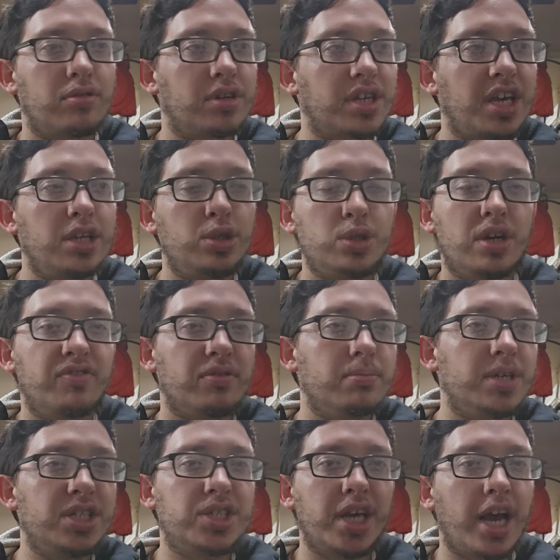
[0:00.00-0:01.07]
in case you have a
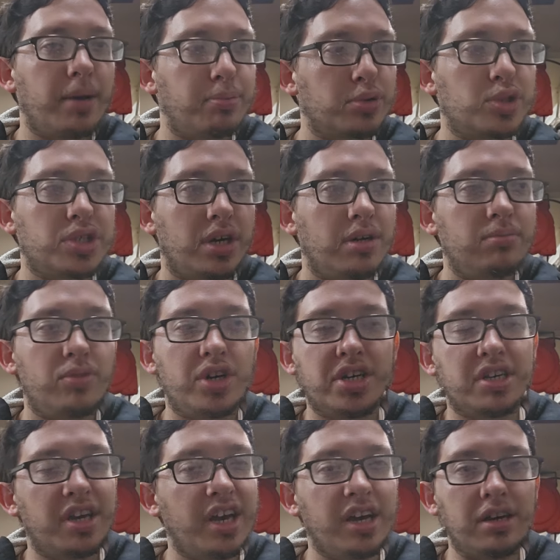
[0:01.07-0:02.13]
mishap or something like
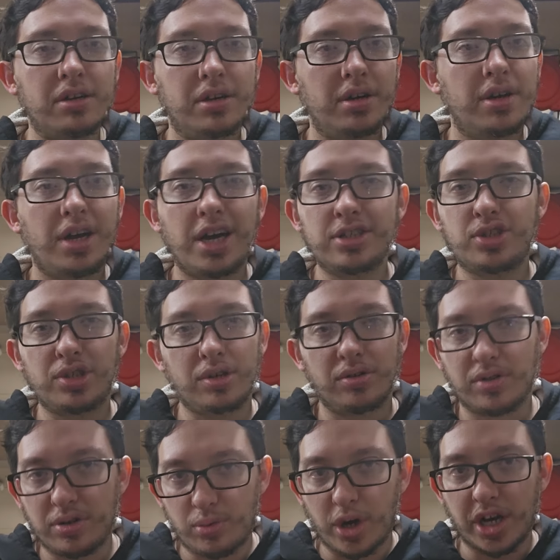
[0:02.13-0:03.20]
that. That's the
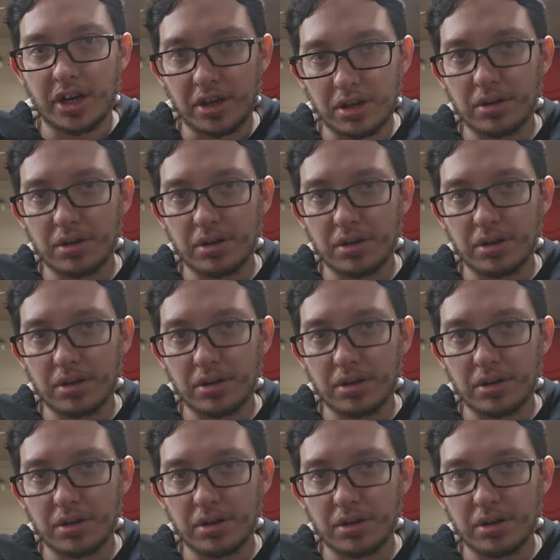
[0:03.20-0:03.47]
only way.